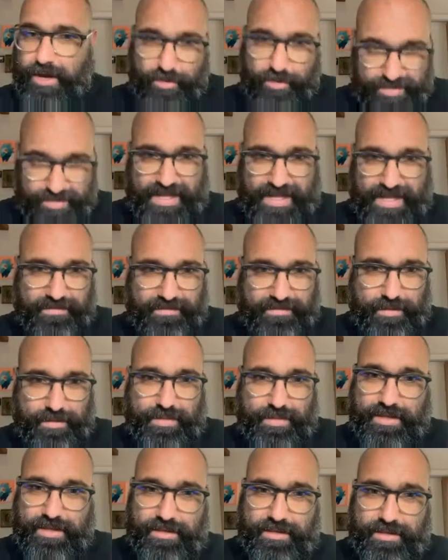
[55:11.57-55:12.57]
know, but that's going to
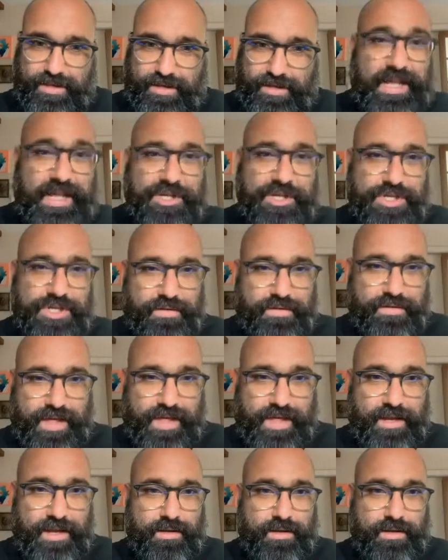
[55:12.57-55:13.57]
be the detection of
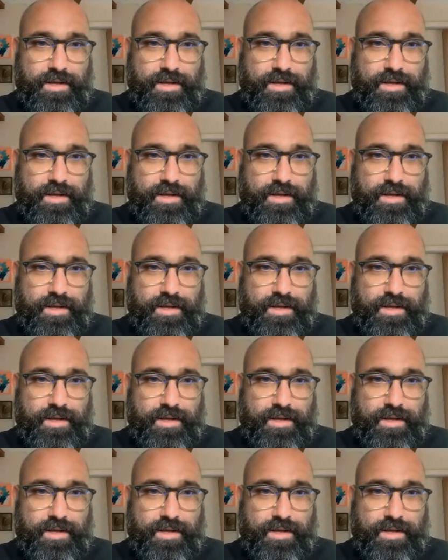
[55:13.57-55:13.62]
that.